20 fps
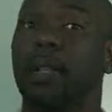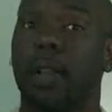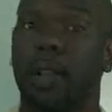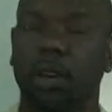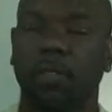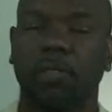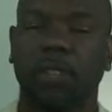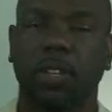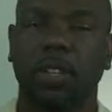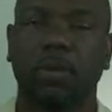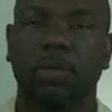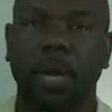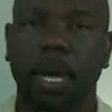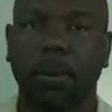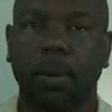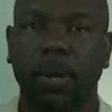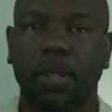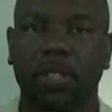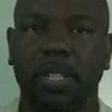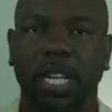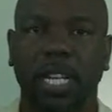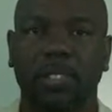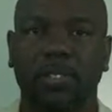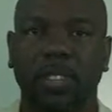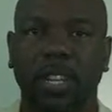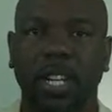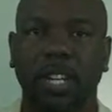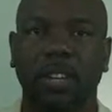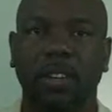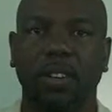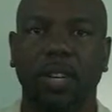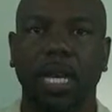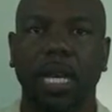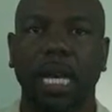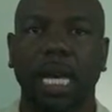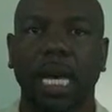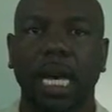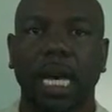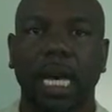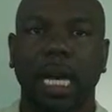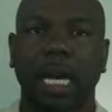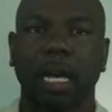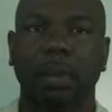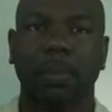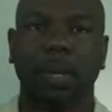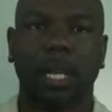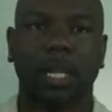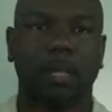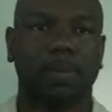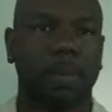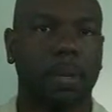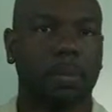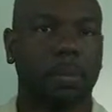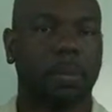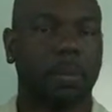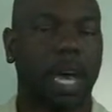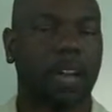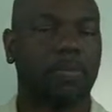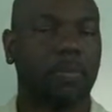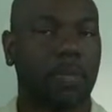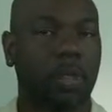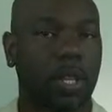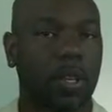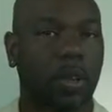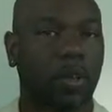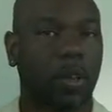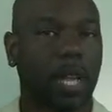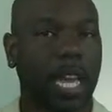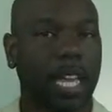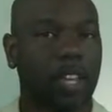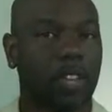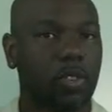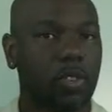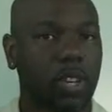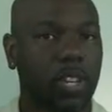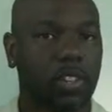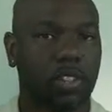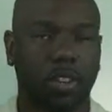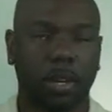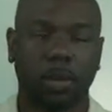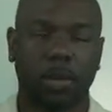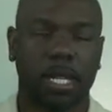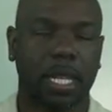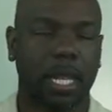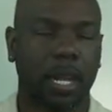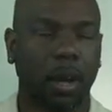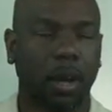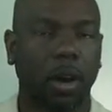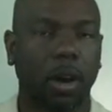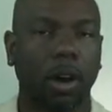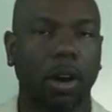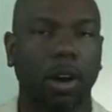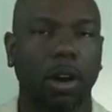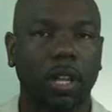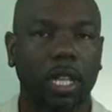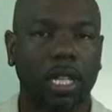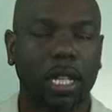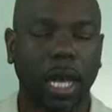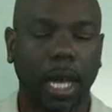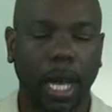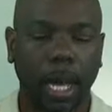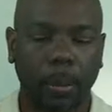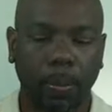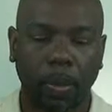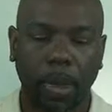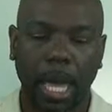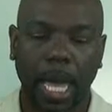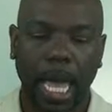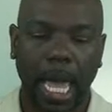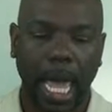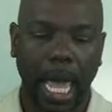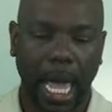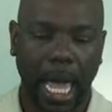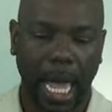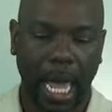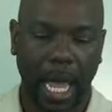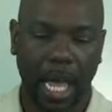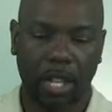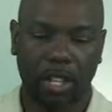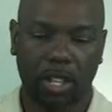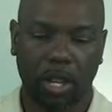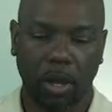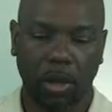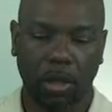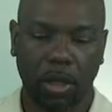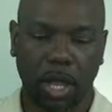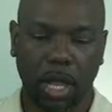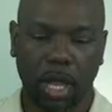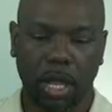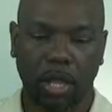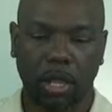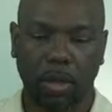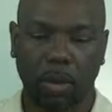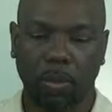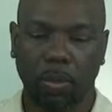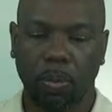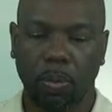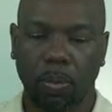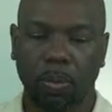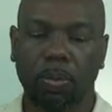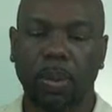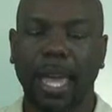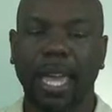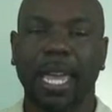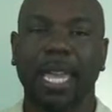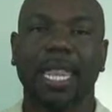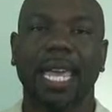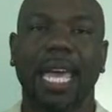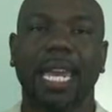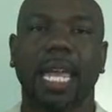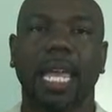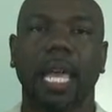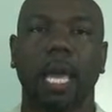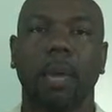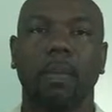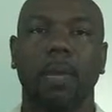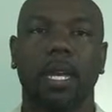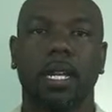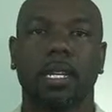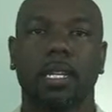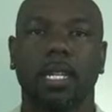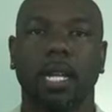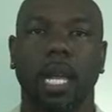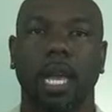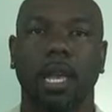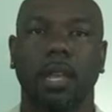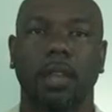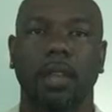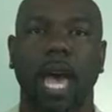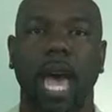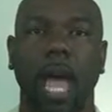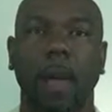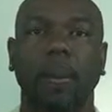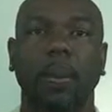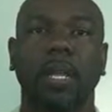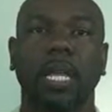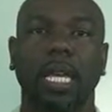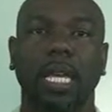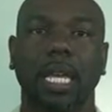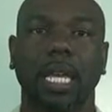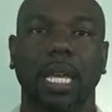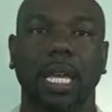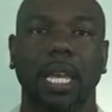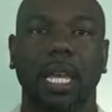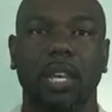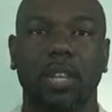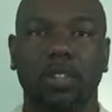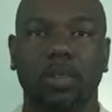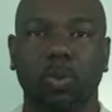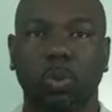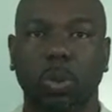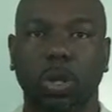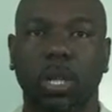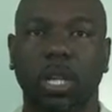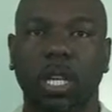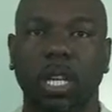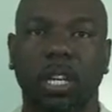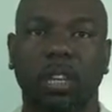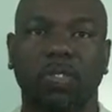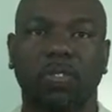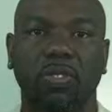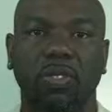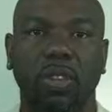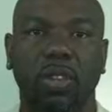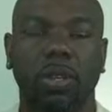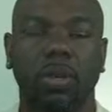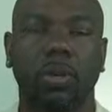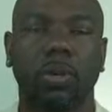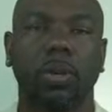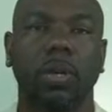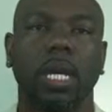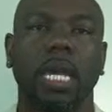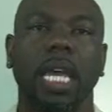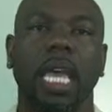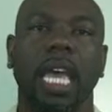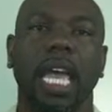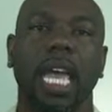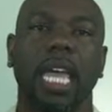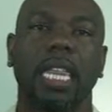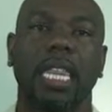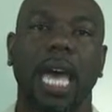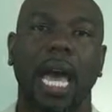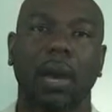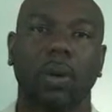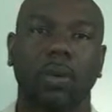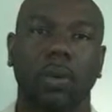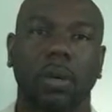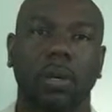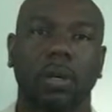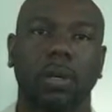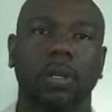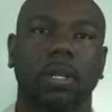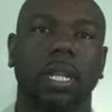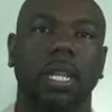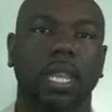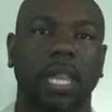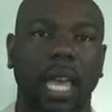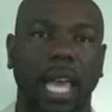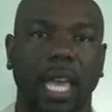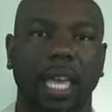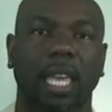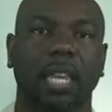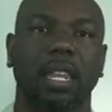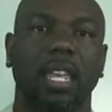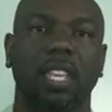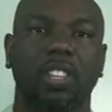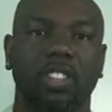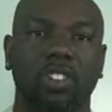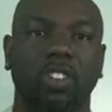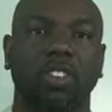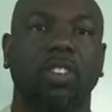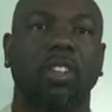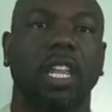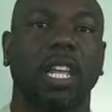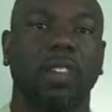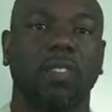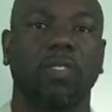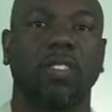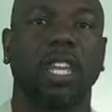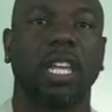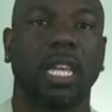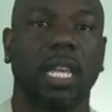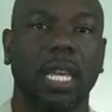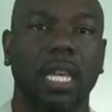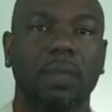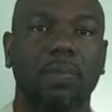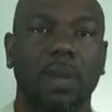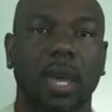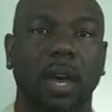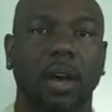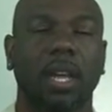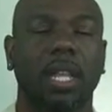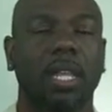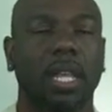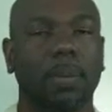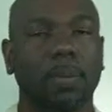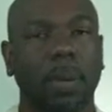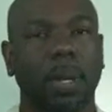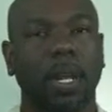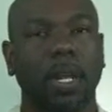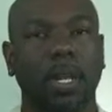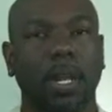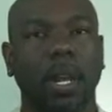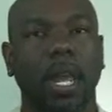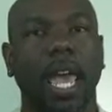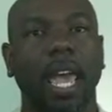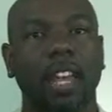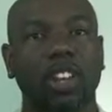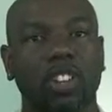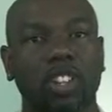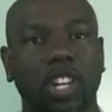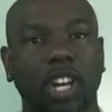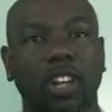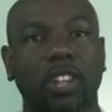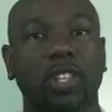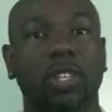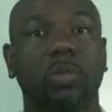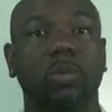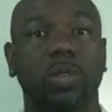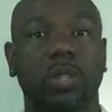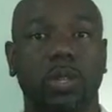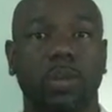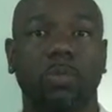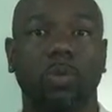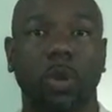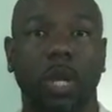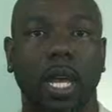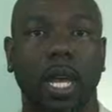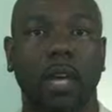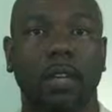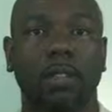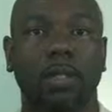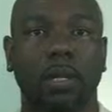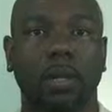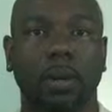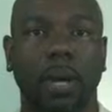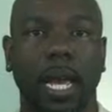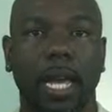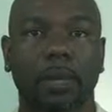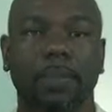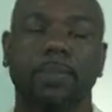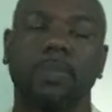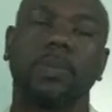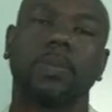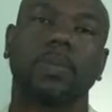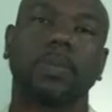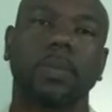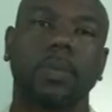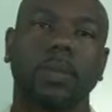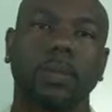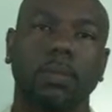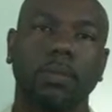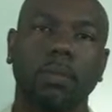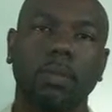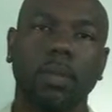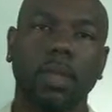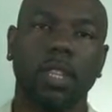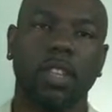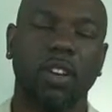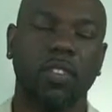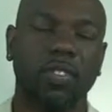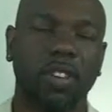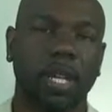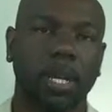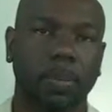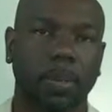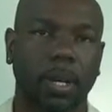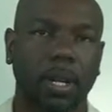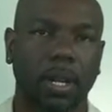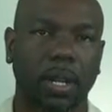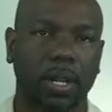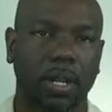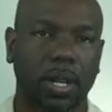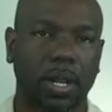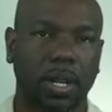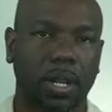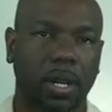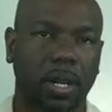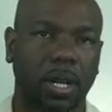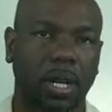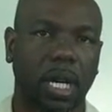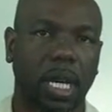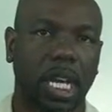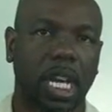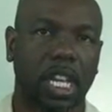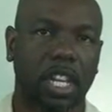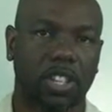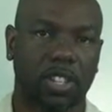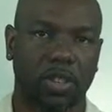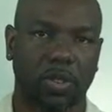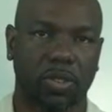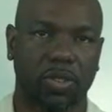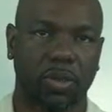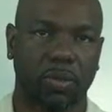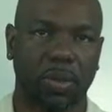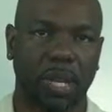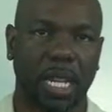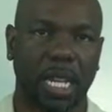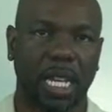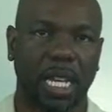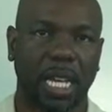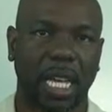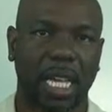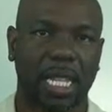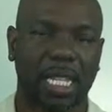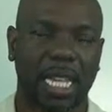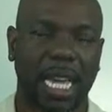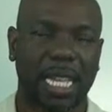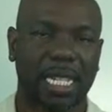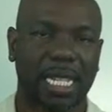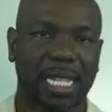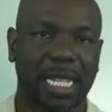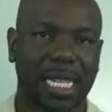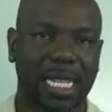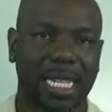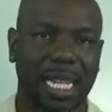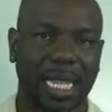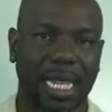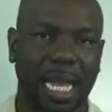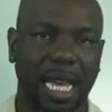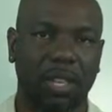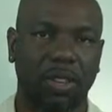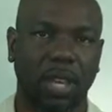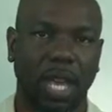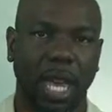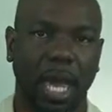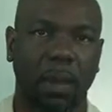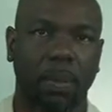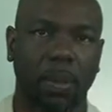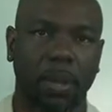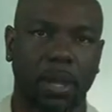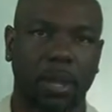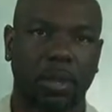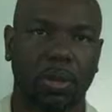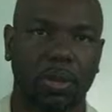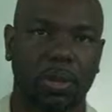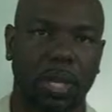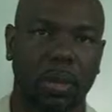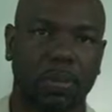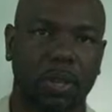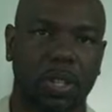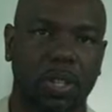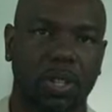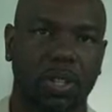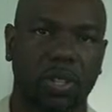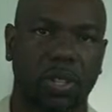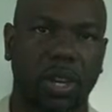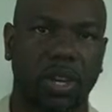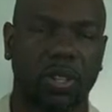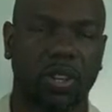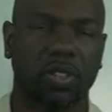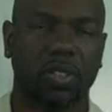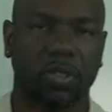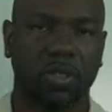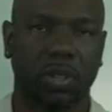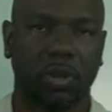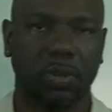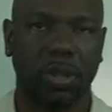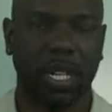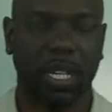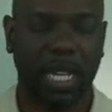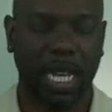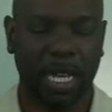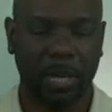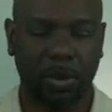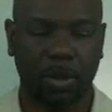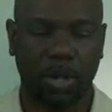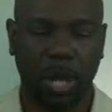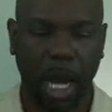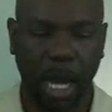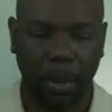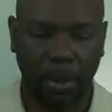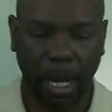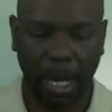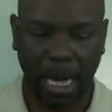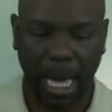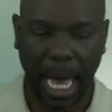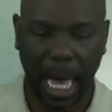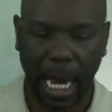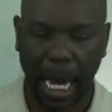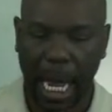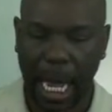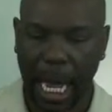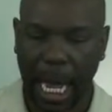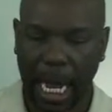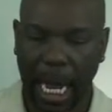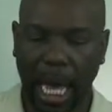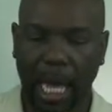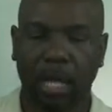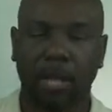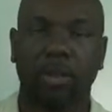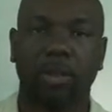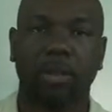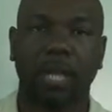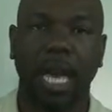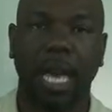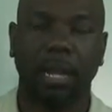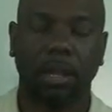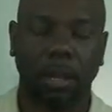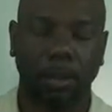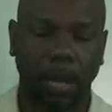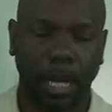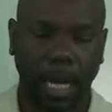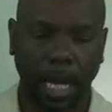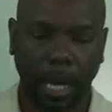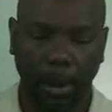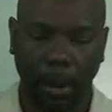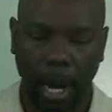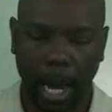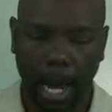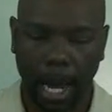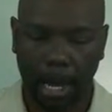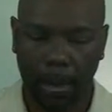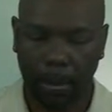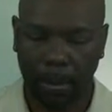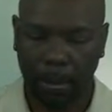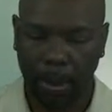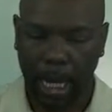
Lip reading: Hopefully you made a personalized video because people buy from who they know, like, and trust. You hear me say that all the time. And so making that image and hyperlinking it is really good for you, and that can get circulated via email. And then put on there, hey, share this with someone else, right? Don't forget to put it on your social media sites and things like that. You can put those images on your social media sites. We'll talk about that and how to do that a little bit later on.